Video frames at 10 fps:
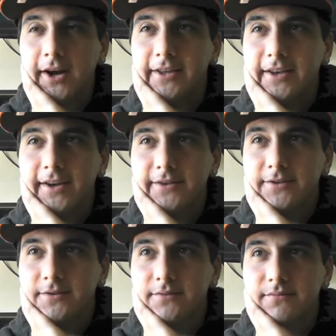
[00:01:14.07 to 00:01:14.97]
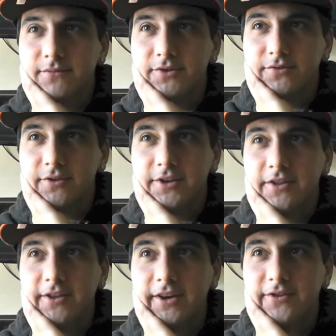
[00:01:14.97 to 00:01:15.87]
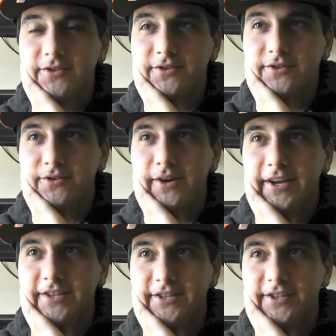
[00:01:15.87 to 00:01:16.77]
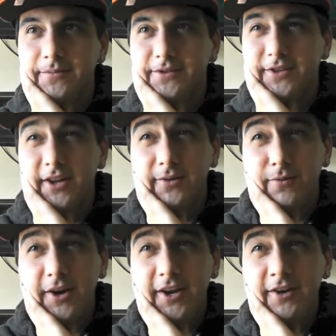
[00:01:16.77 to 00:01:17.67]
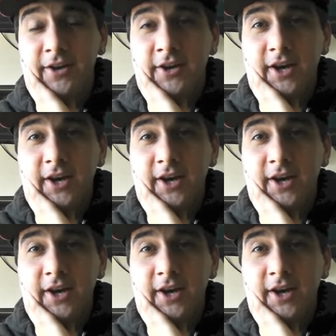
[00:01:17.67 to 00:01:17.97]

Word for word: I guess there's really nothing else to do. I guess except celebrate."